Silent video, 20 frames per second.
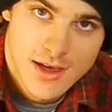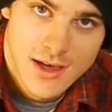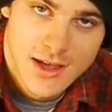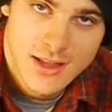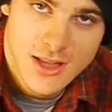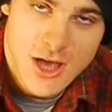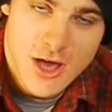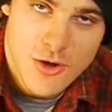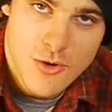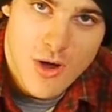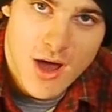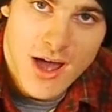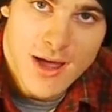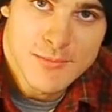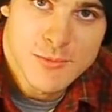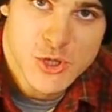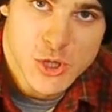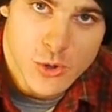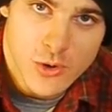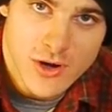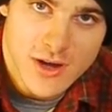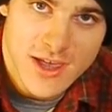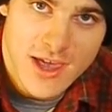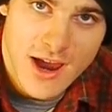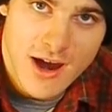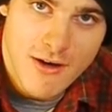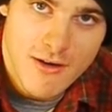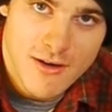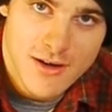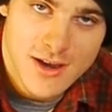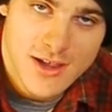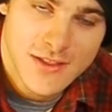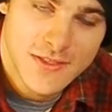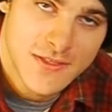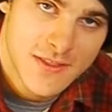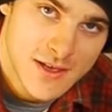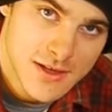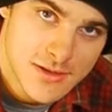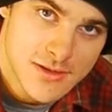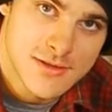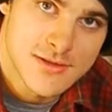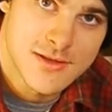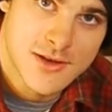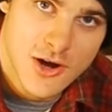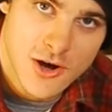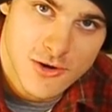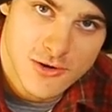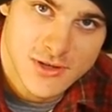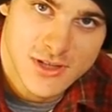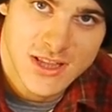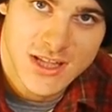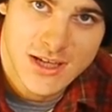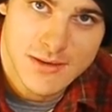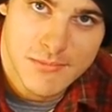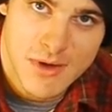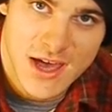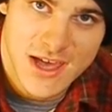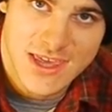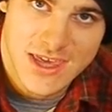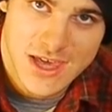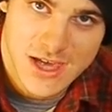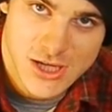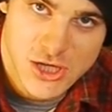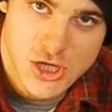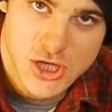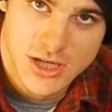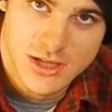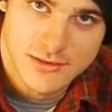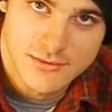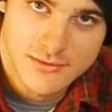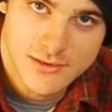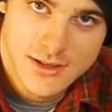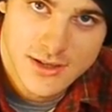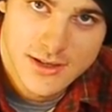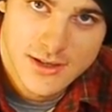Hello, I'm Jory Karen, and this is currently my kitchen.